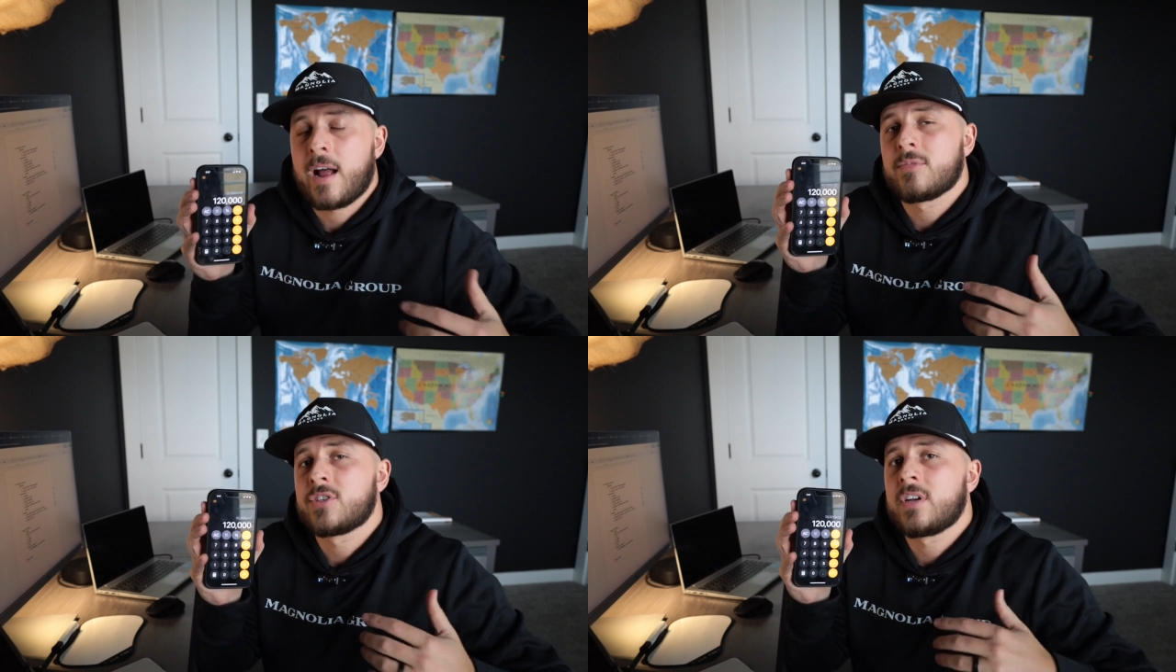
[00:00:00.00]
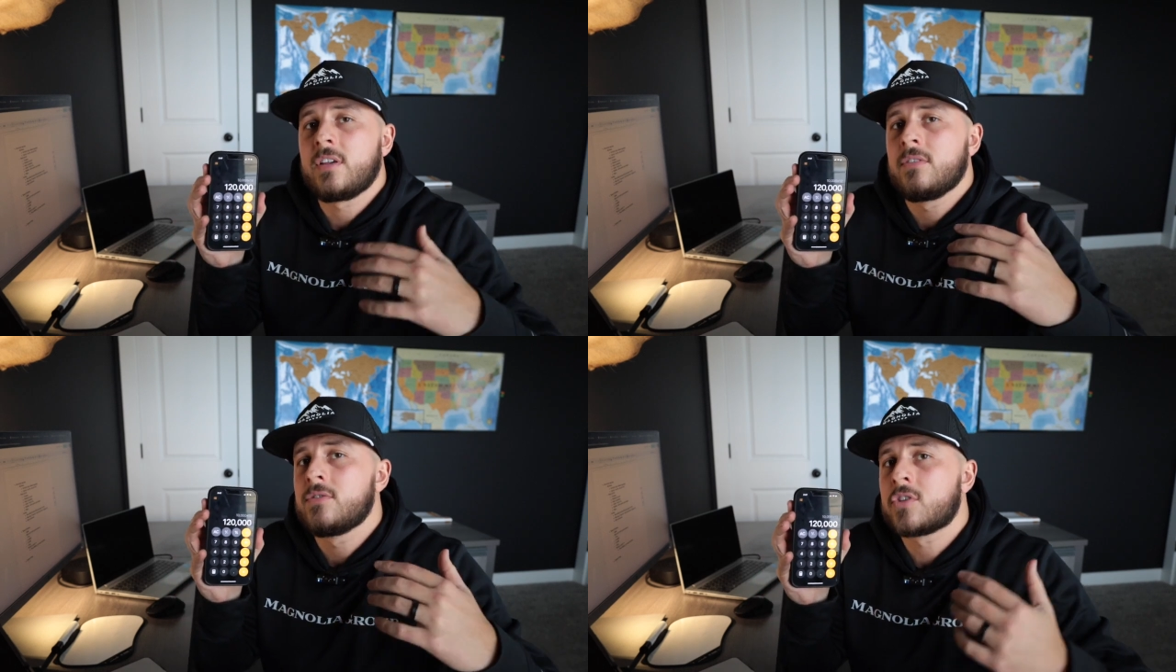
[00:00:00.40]
I'm just going
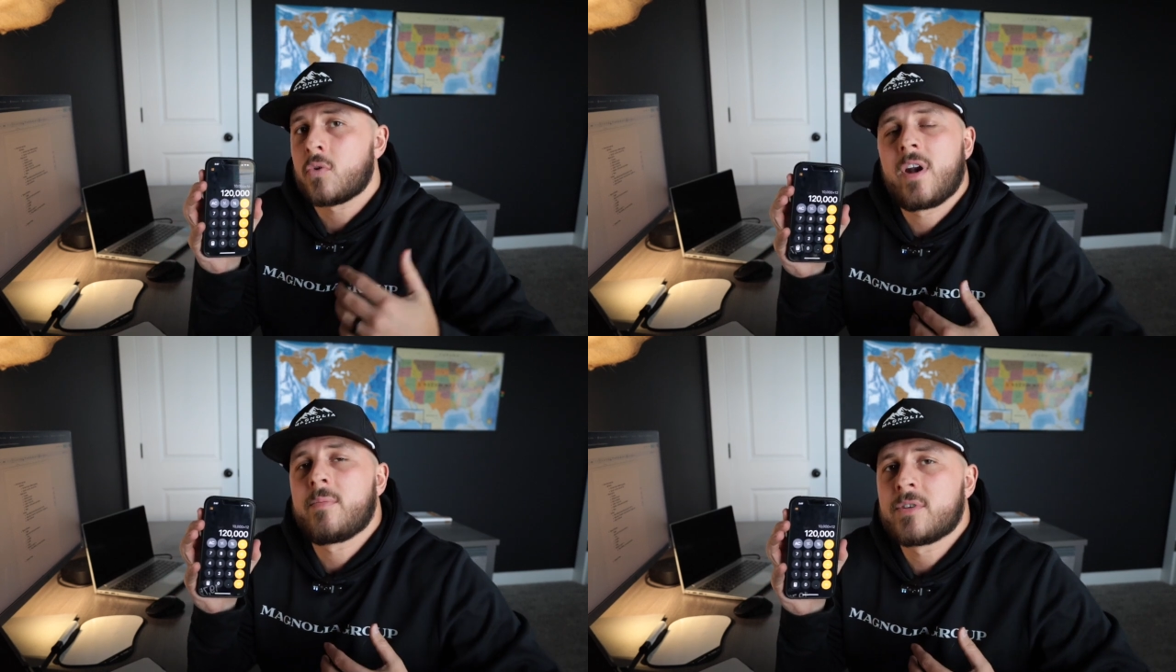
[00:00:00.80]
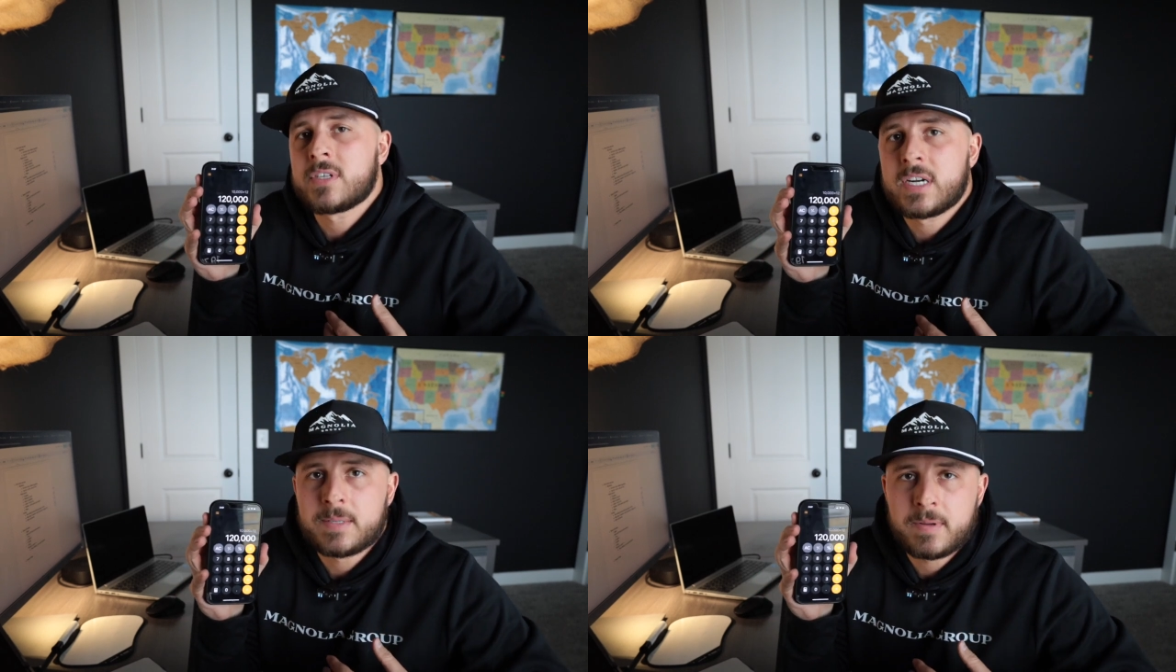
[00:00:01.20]
to use
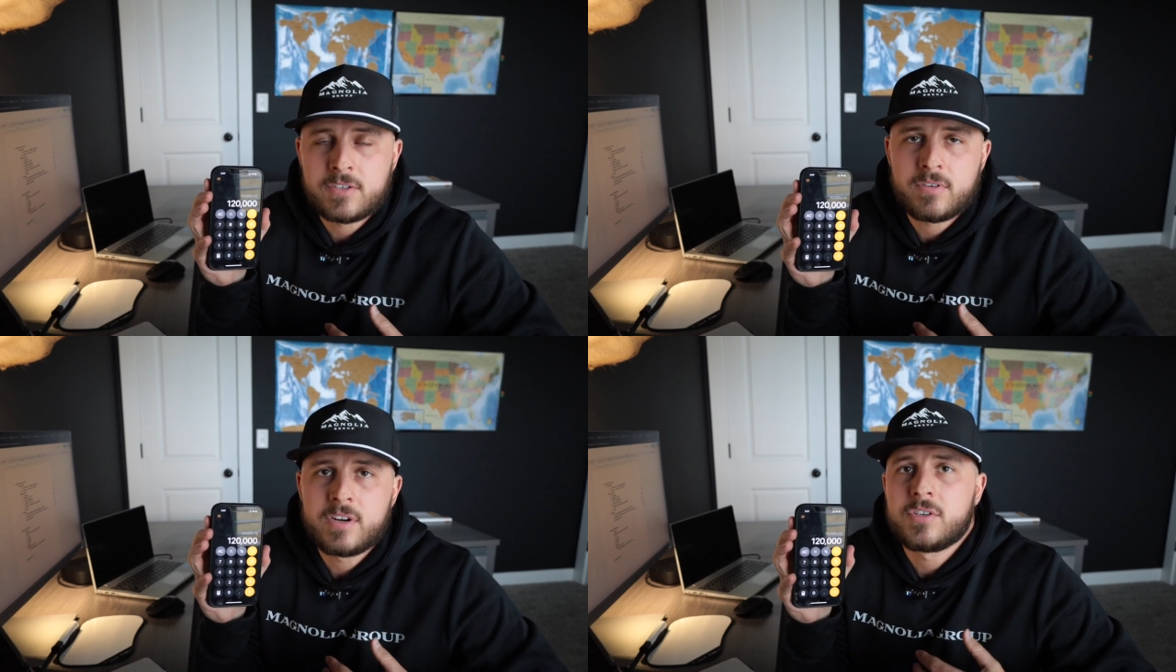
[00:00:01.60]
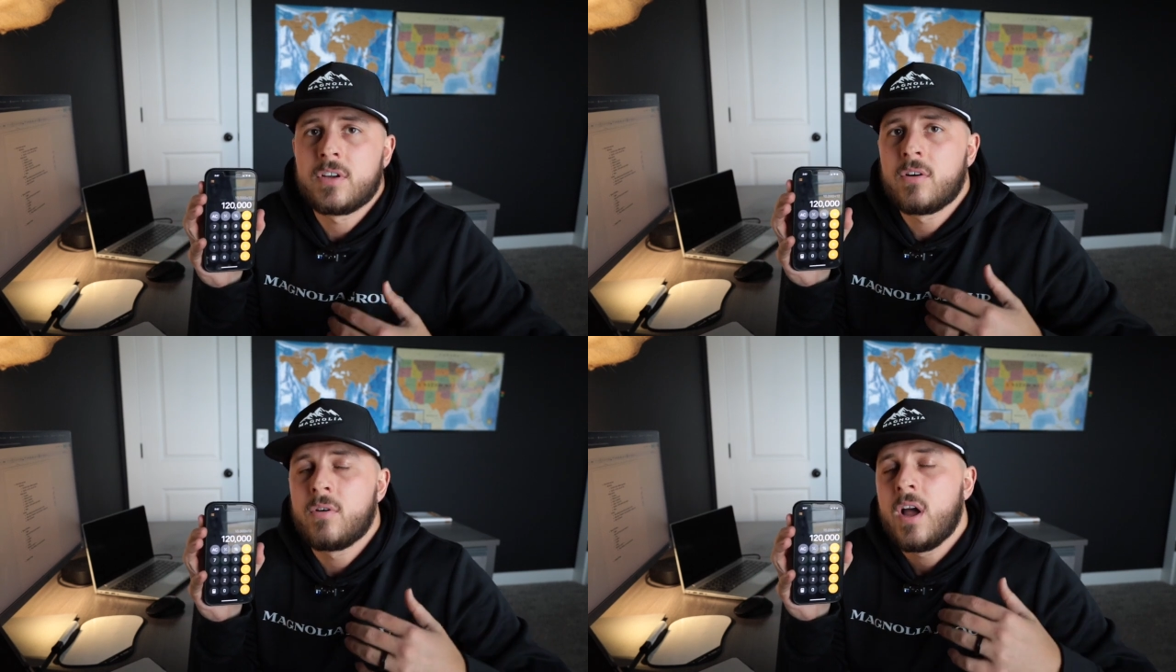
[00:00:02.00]
20% expense
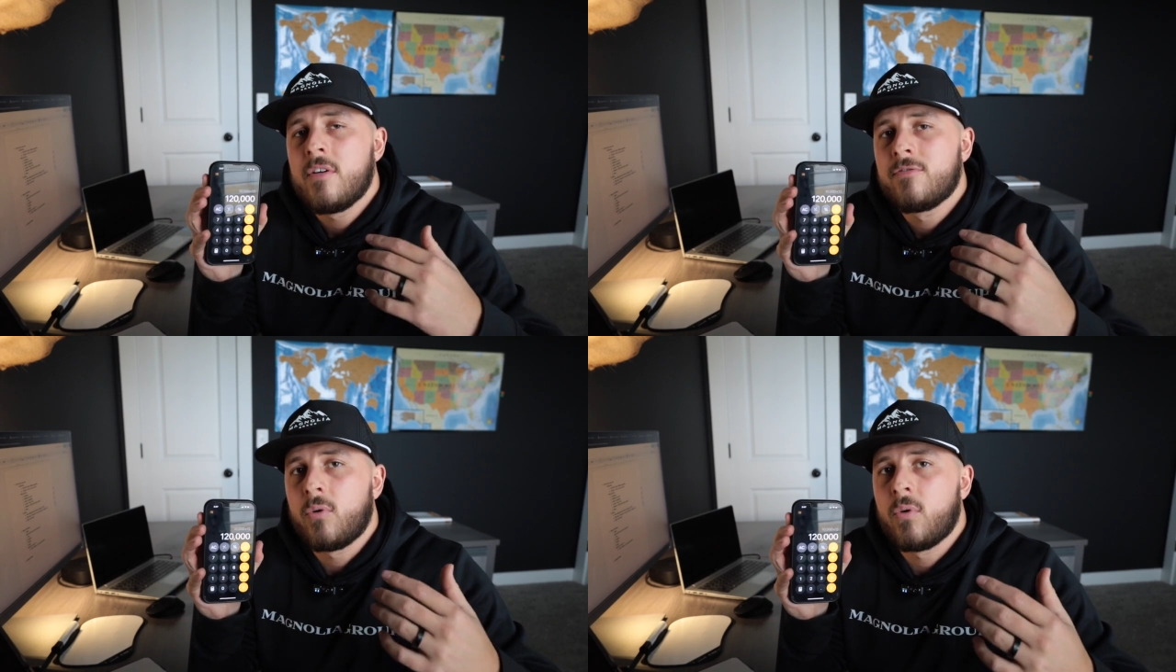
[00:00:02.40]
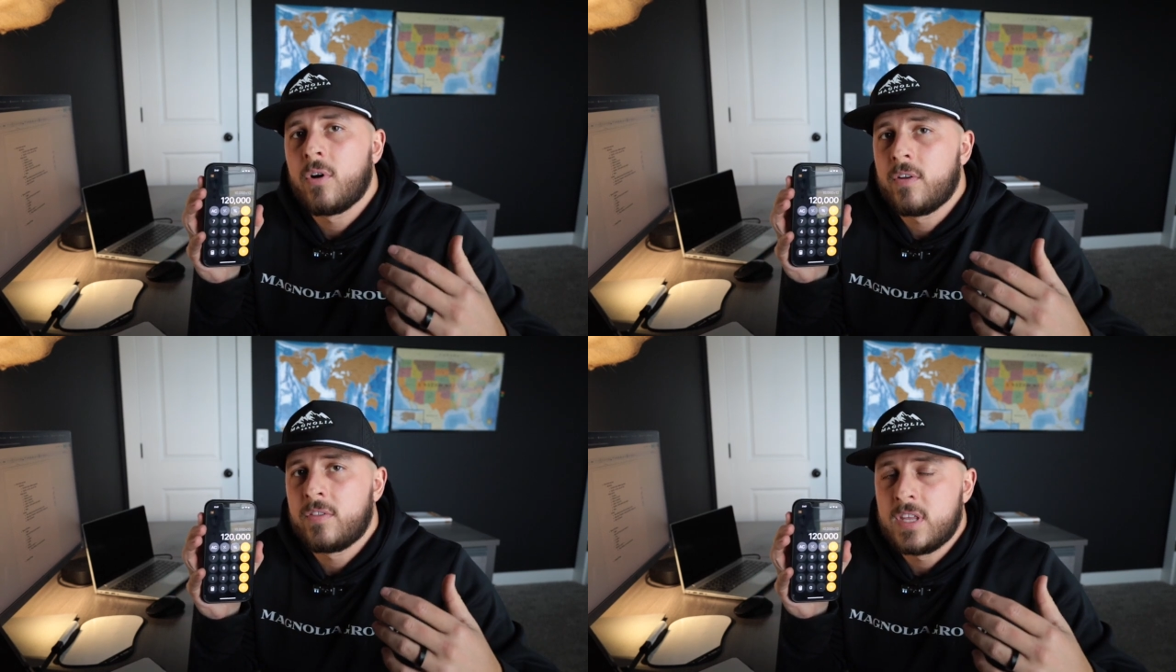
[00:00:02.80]
ratio
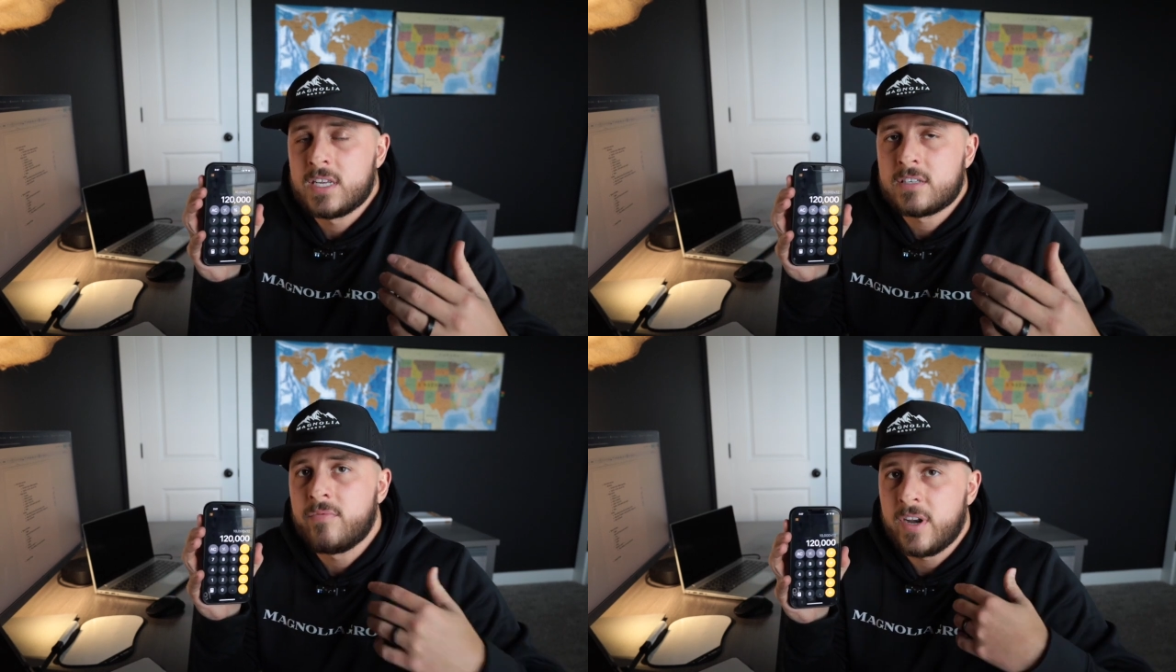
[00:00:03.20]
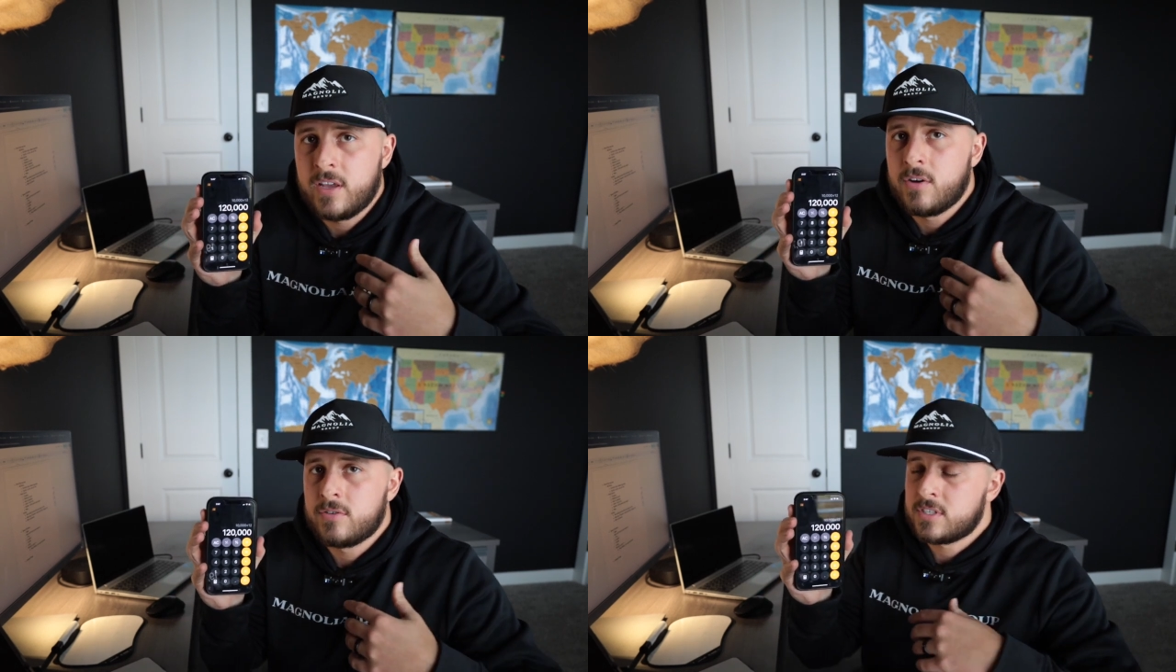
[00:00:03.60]
for this
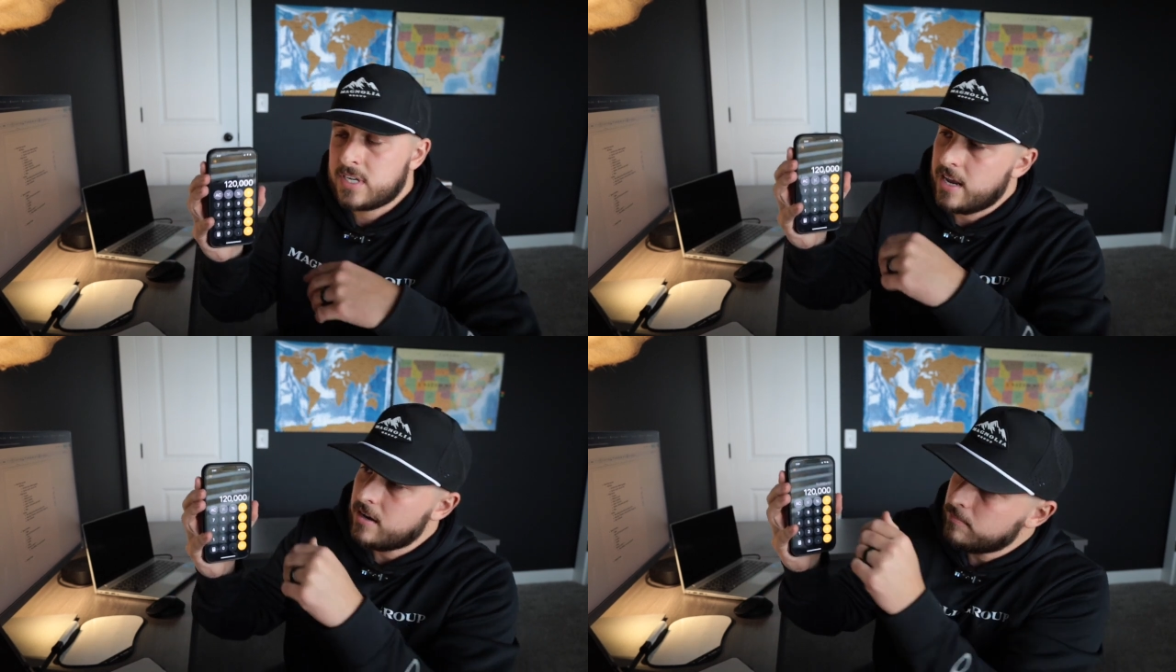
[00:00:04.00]
video's sake.